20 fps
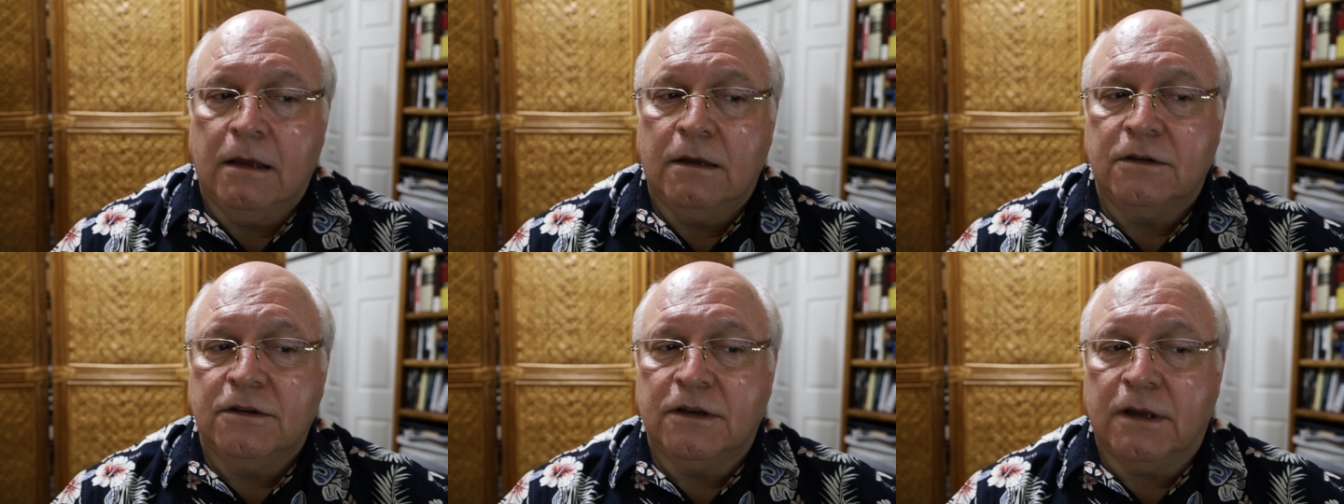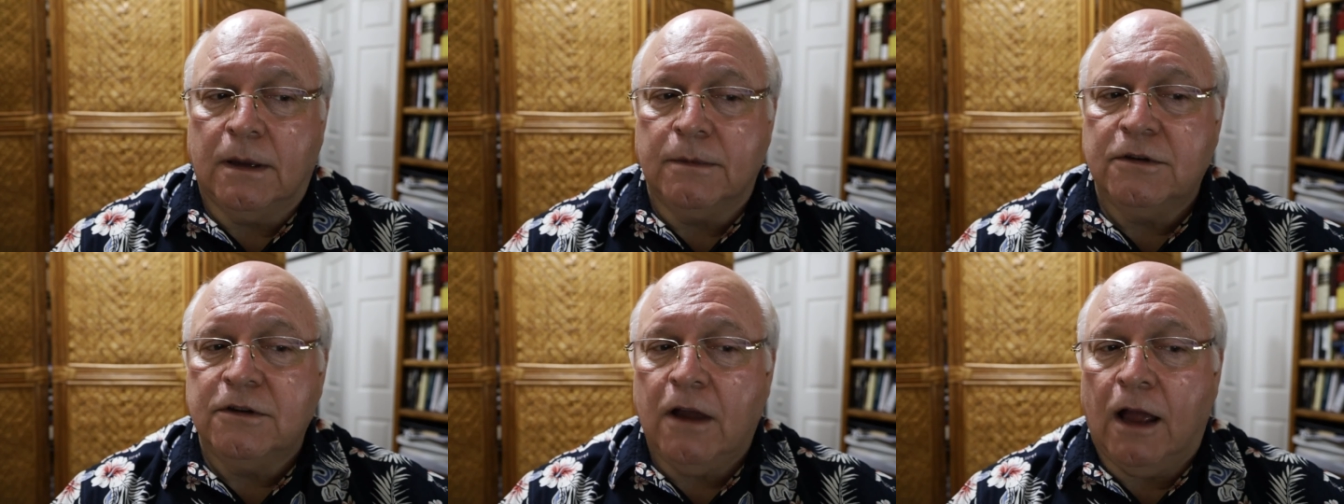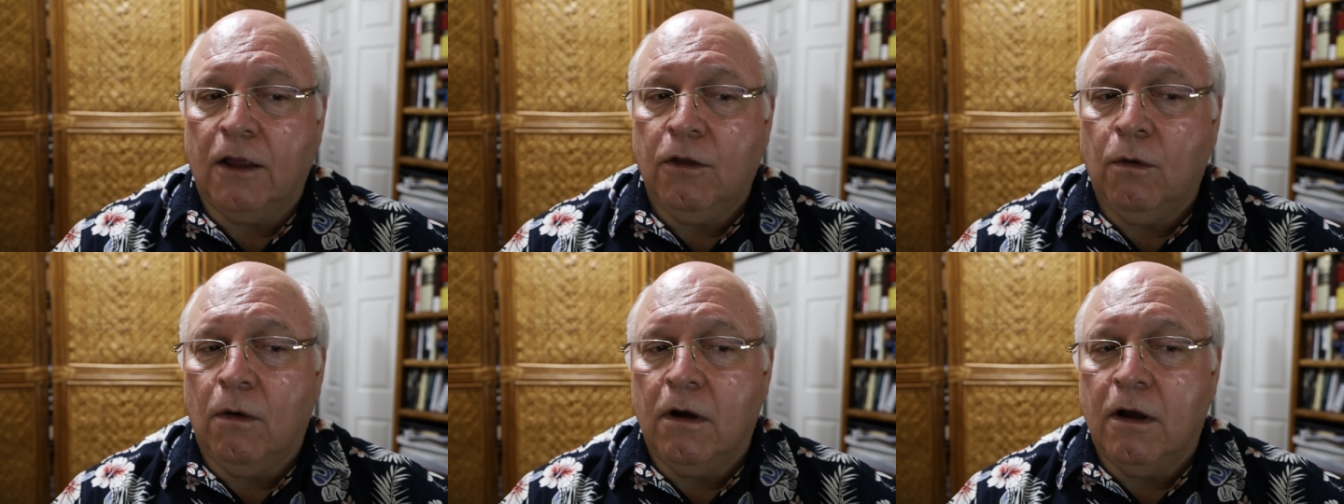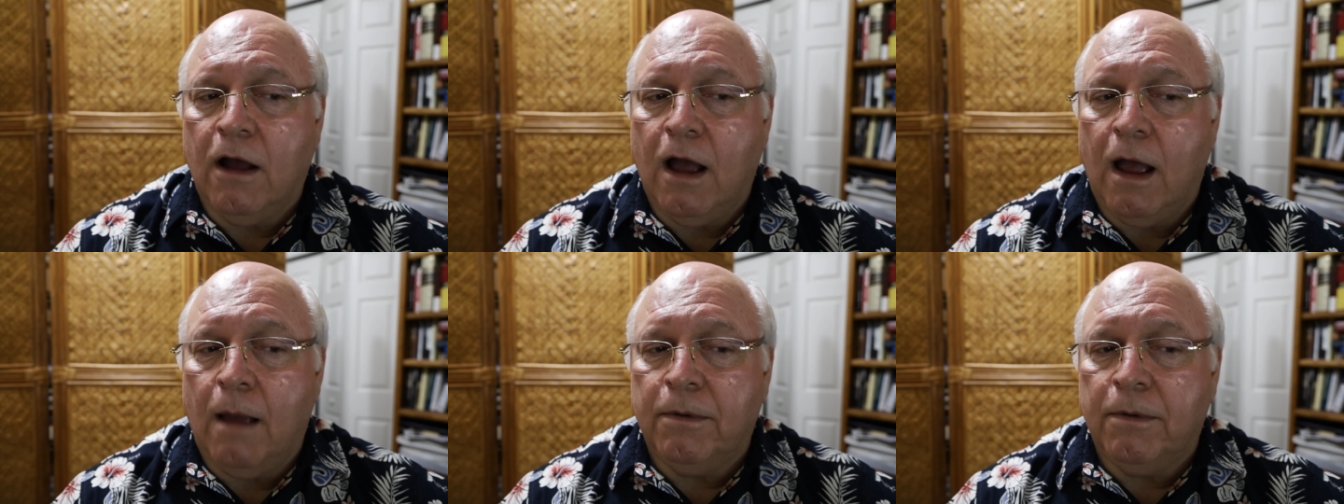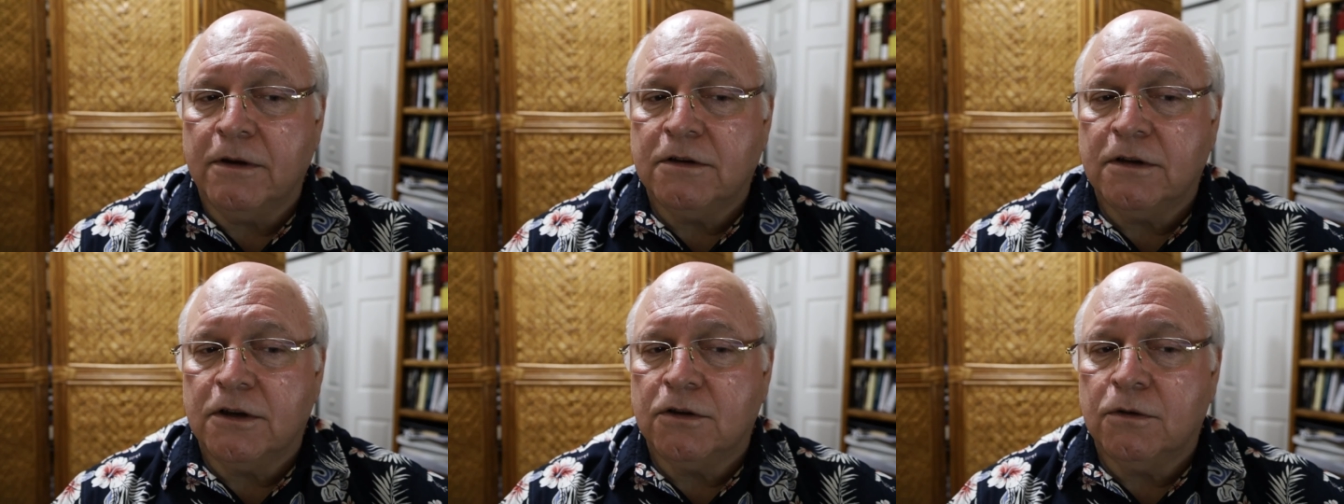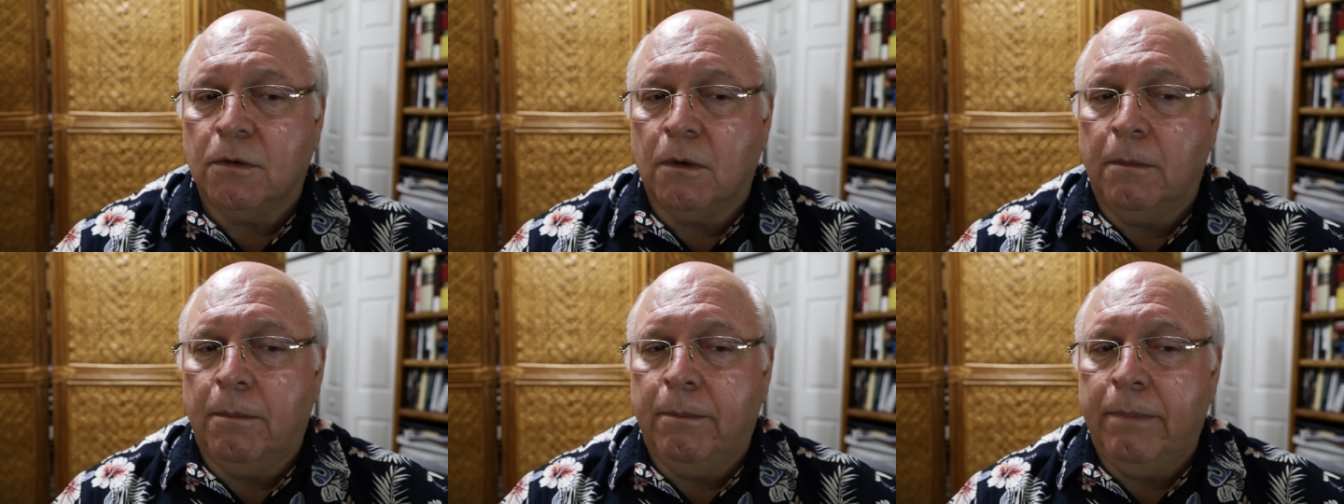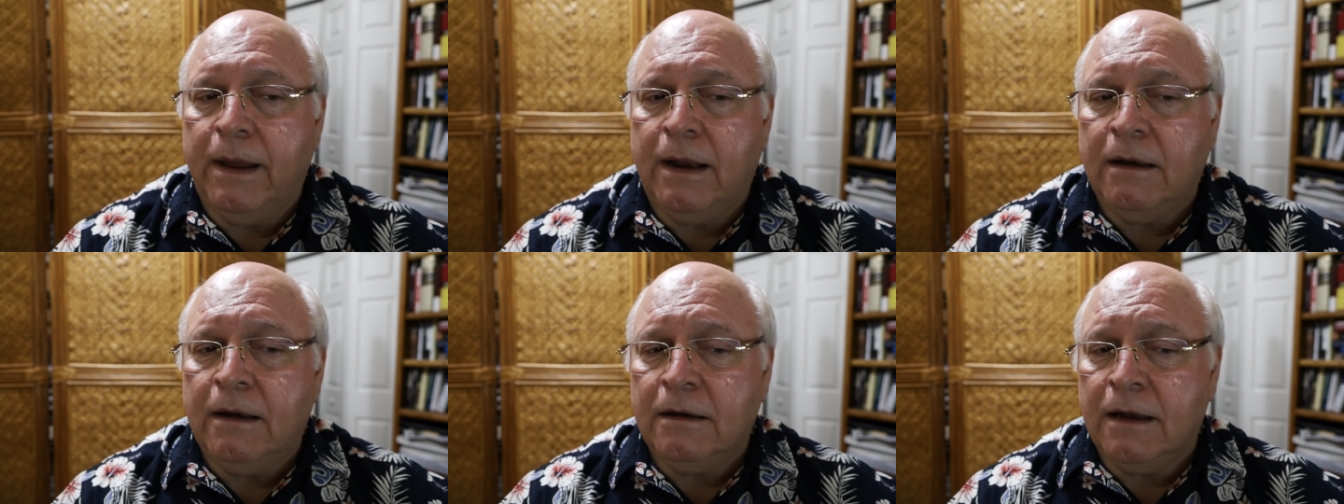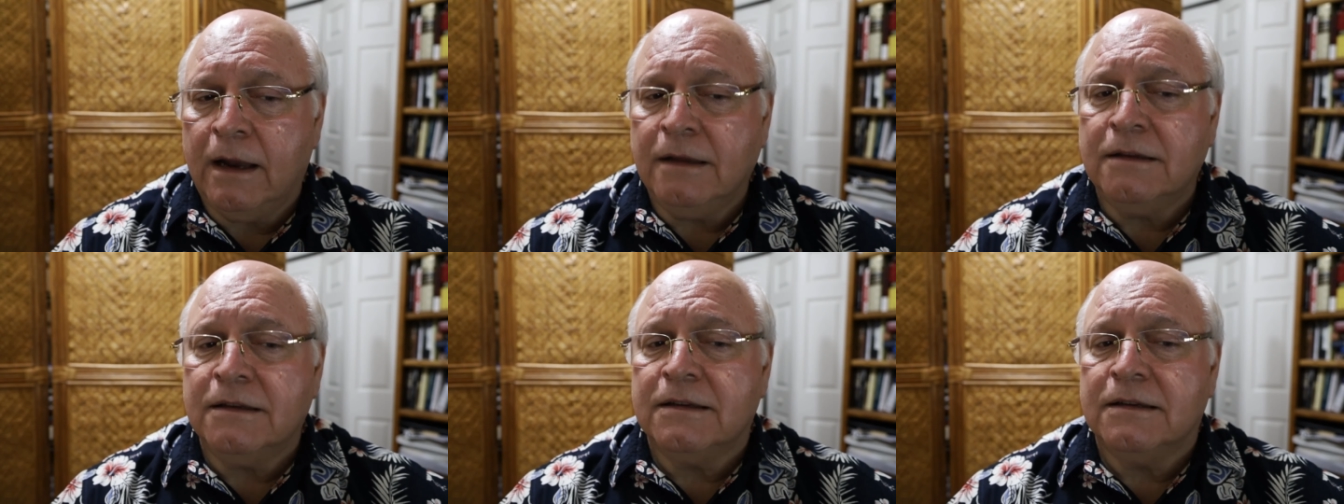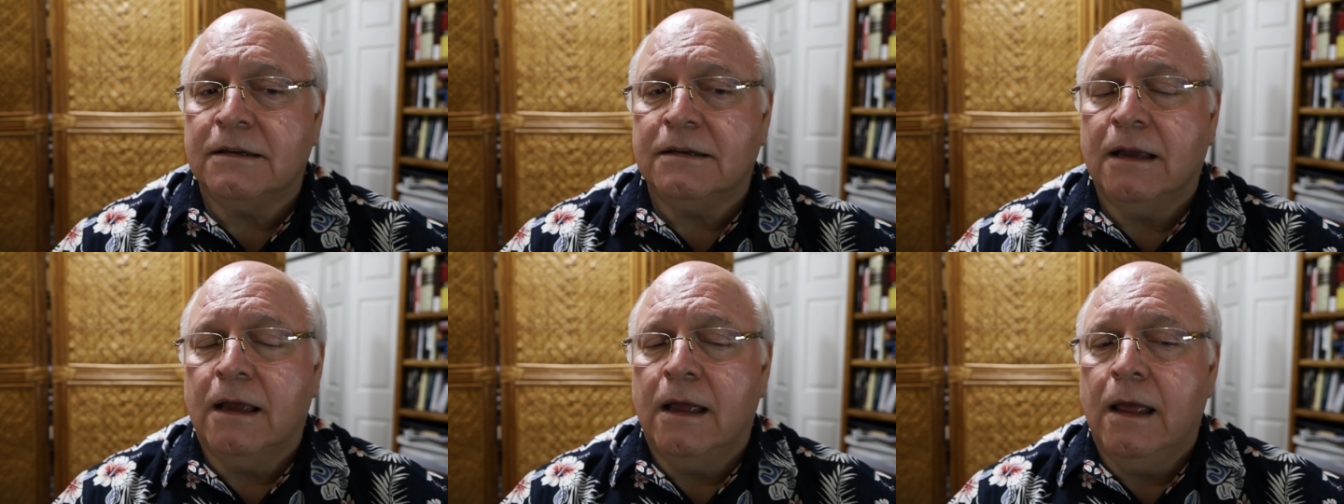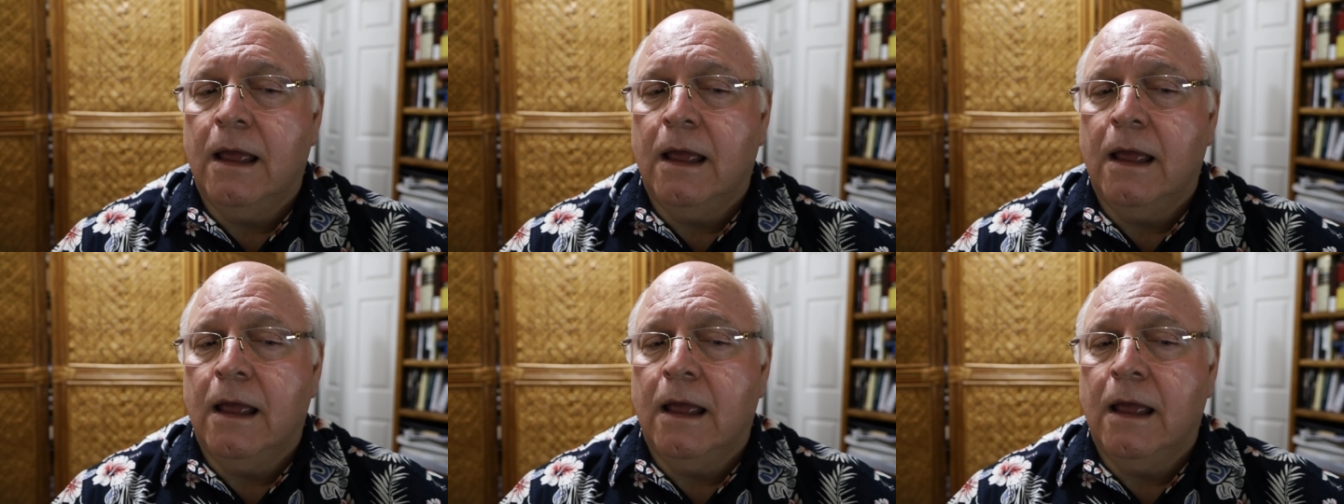Some sought to accomplish this through penitence,